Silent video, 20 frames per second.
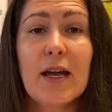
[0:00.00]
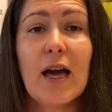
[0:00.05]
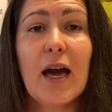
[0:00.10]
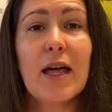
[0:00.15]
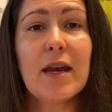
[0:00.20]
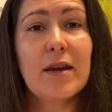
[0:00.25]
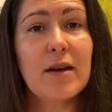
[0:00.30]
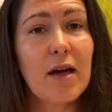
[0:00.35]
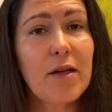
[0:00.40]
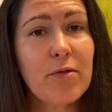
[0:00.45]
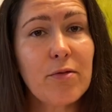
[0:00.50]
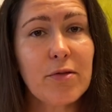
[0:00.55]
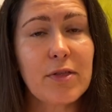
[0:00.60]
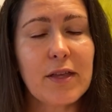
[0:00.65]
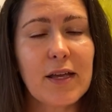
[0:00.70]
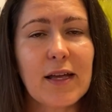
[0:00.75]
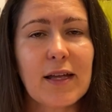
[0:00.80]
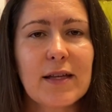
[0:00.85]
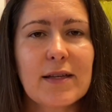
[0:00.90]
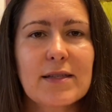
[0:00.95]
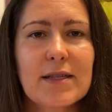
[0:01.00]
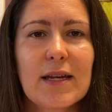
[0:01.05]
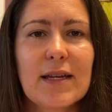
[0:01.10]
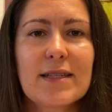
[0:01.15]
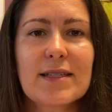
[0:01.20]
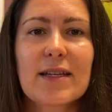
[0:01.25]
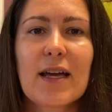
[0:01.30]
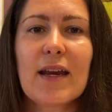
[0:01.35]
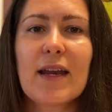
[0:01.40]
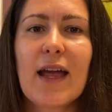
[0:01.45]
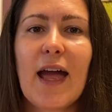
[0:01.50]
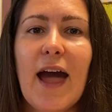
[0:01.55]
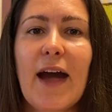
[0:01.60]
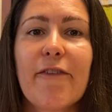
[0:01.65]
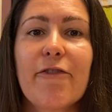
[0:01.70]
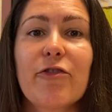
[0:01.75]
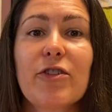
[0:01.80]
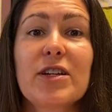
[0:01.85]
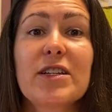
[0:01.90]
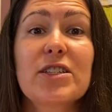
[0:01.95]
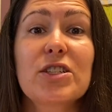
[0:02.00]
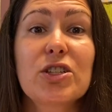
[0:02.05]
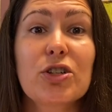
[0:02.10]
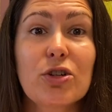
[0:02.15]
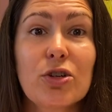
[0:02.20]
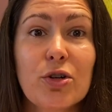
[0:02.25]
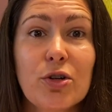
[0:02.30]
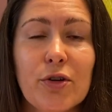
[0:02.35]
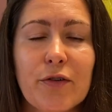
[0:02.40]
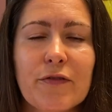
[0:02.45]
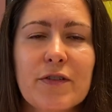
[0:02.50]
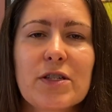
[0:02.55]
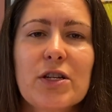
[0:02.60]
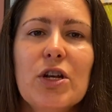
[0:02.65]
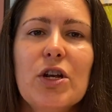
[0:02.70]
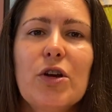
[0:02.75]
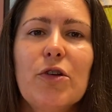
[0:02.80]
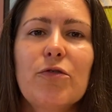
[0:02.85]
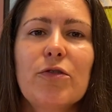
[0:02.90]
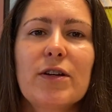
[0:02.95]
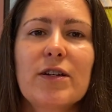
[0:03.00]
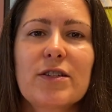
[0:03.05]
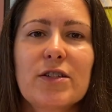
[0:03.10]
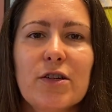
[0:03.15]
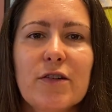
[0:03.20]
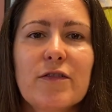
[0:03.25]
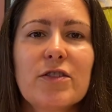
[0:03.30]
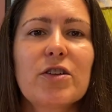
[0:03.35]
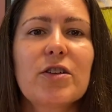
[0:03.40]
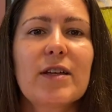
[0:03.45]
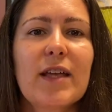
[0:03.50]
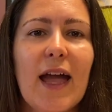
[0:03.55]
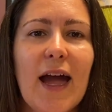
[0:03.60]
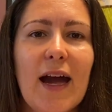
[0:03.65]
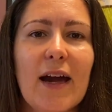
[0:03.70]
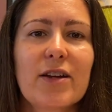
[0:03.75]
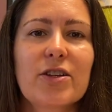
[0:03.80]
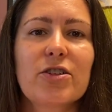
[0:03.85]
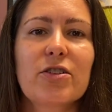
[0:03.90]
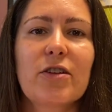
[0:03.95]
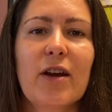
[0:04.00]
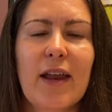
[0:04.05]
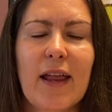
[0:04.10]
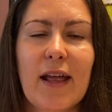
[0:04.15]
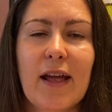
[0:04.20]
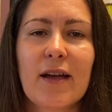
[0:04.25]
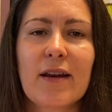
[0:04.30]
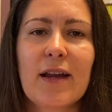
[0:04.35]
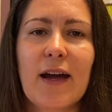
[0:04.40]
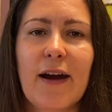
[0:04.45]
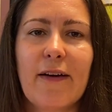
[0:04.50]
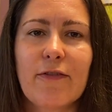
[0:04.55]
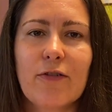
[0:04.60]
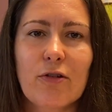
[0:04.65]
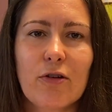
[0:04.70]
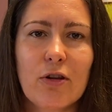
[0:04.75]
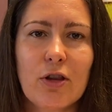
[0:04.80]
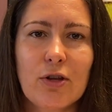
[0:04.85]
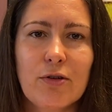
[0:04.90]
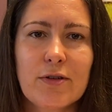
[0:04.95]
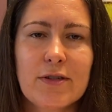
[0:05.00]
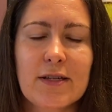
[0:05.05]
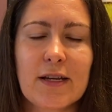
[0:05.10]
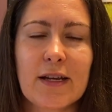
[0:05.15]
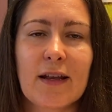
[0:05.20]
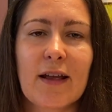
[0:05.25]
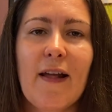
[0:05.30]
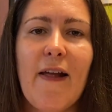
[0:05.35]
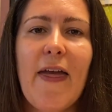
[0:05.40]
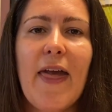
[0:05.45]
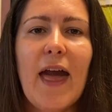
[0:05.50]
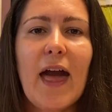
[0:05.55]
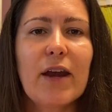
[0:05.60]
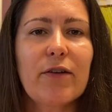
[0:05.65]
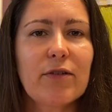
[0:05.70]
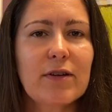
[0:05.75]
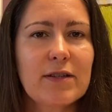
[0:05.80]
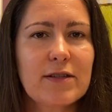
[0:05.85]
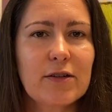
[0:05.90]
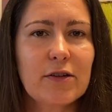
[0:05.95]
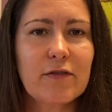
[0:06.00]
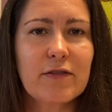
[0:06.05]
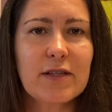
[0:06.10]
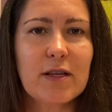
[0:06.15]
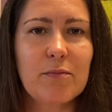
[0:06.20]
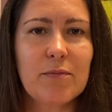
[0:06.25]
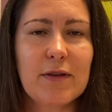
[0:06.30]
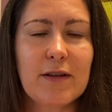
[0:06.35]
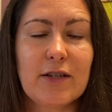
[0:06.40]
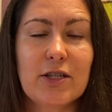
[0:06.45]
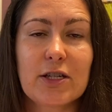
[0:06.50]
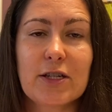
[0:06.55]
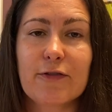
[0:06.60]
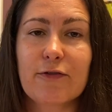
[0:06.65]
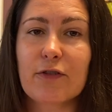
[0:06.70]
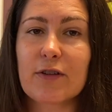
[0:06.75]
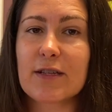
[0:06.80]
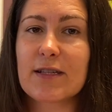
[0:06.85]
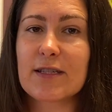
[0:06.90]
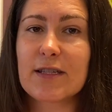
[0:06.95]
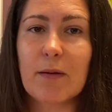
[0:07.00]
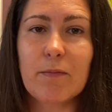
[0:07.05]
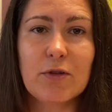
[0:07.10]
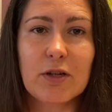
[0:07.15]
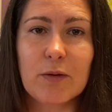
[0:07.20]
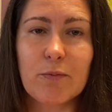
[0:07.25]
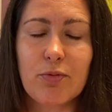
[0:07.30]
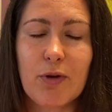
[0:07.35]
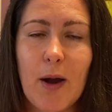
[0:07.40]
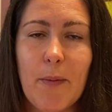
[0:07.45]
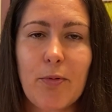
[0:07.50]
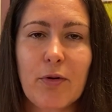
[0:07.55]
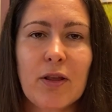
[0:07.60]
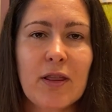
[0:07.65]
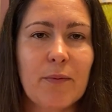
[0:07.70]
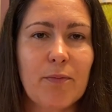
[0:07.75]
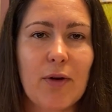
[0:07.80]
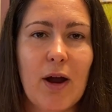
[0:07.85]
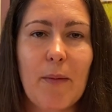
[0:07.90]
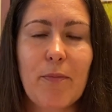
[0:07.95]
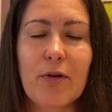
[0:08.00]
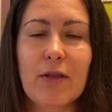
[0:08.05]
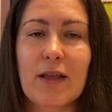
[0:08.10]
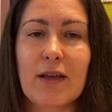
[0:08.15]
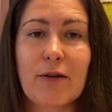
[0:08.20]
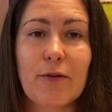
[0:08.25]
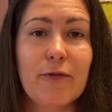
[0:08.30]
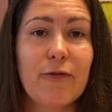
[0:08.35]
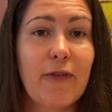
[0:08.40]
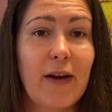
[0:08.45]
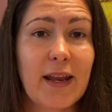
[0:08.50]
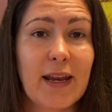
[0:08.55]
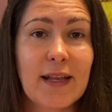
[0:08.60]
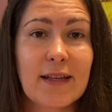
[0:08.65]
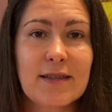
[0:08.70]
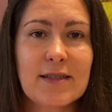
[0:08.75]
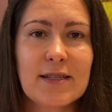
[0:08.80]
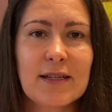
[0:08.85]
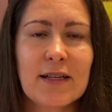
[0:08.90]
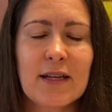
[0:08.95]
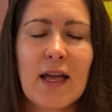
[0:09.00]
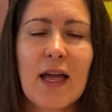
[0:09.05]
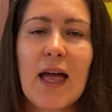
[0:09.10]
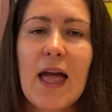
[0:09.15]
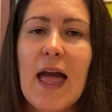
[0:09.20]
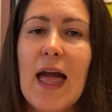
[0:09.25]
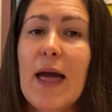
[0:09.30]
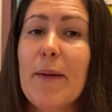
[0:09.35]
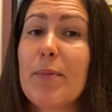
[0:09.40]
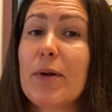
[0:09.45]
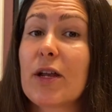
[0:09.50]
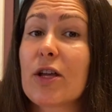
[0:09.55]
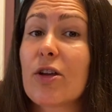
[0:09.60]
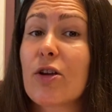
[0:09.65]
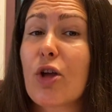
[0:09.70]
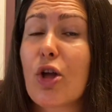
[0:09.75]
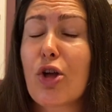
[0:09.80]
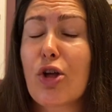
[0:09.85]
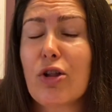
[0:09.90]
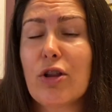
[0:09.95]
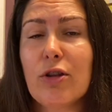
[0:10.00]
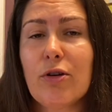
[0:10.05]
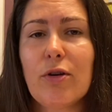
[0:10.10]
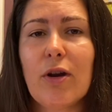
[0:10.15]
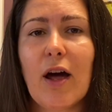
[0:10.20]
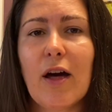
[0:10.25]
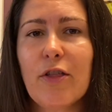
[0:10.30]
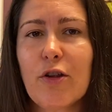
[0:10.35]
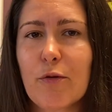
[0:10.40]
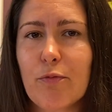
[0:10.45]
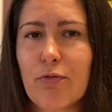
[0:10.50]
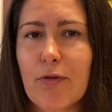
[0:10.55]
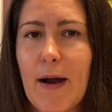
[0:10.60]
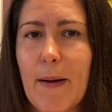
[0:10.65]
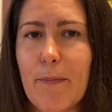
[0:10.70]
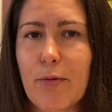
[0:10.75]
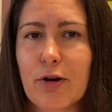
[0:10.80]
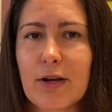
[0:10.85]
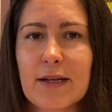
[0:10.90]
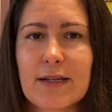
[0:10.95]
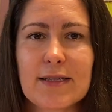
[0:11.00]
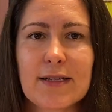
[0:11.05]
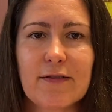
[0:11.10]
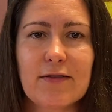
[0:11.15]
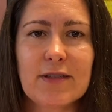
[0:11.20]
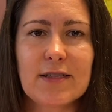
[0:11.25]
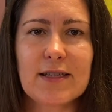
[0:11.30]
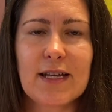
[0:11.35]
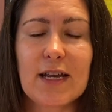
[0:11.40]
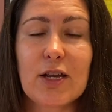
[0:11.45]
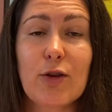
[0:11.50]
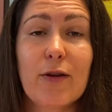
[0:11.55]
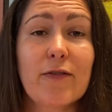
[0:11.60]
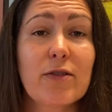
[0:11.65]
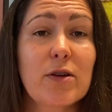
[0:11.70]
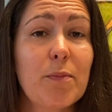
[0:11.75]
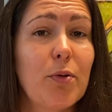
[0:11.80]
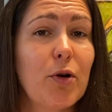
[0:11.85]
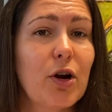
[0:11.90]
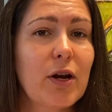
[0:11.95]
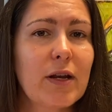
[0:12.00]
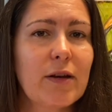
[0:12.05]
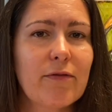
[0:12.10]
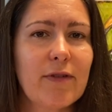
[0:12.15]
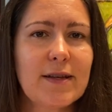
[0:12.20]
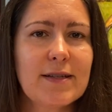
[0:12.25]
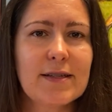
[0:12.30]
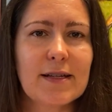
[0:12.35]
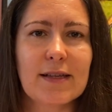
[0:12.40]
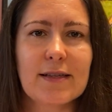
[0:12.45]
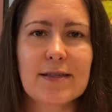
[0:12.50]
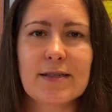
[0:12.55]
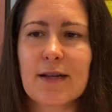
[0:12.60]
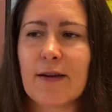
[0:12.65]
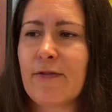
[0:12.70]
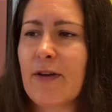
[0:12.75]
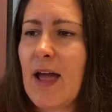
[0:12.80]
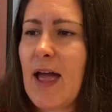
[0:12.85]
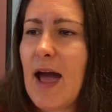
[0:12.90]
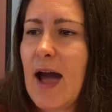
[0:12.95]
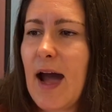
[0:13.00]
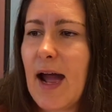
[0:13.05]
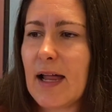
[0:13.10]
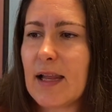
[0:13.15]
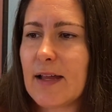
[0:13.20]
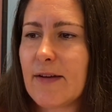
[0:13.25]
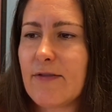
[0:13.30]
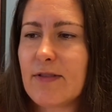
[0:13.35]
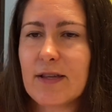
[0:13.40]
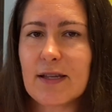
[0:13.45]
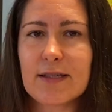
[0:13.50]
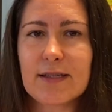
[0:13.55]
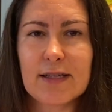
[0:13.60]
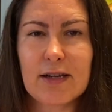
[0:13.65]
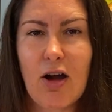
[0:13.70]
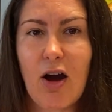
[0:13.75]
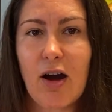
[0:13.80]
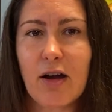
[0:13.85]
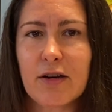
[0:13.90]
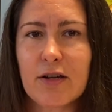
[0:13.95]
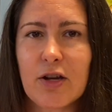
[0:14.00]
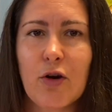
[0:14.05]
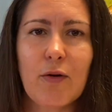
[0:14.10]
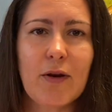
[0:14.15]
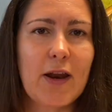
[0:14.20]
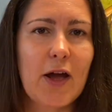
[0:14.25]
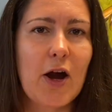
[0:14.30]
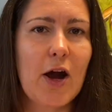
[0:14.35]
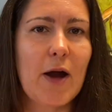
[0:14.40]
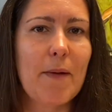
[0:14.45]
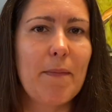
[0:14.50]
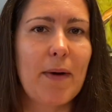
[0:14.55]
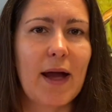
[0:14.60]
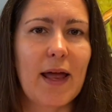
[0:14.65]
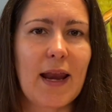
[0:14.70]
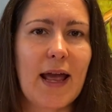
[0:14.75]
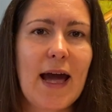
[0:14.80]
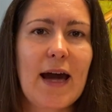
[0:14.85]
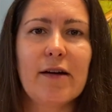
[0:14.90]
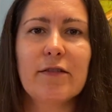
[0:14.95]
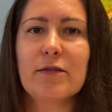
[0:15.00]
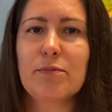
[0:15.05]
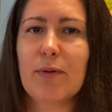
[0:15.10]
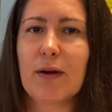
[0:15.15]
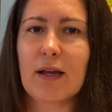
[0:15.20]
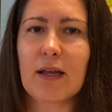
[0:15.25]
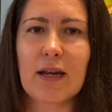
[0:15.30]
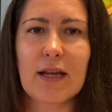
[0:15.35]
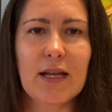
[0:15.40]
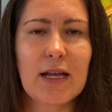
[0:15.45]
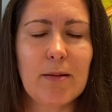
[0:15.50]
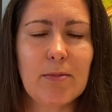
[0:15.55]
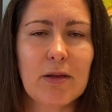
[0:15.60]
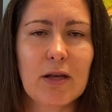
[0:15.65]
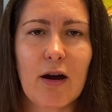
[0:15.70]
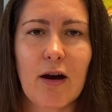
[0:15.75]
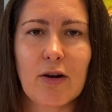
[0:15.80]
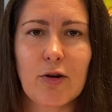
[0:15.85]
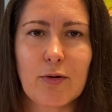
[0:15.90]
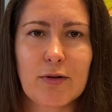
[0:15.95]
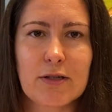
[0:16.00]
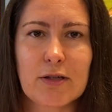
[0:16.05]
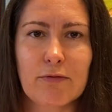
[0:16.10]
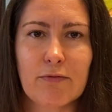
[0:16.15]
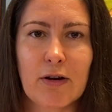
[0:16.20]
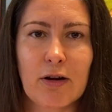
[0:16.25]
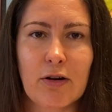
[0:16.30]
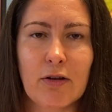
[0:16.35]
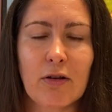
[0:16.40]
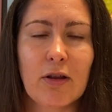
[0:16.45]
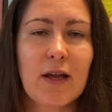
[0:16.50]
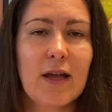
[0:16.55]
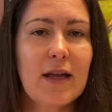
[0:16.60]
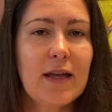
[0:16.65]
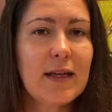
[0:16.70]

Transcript: Another thing is that it's got to have reserves. Reserves on cash on hand after closing. And reserves can be just for the subject property, the property that you're financing, but it could include other properties if, say, you departing residence of, I live in this condo and now I'm buying a house, but I'm going to keep the condo as a rental.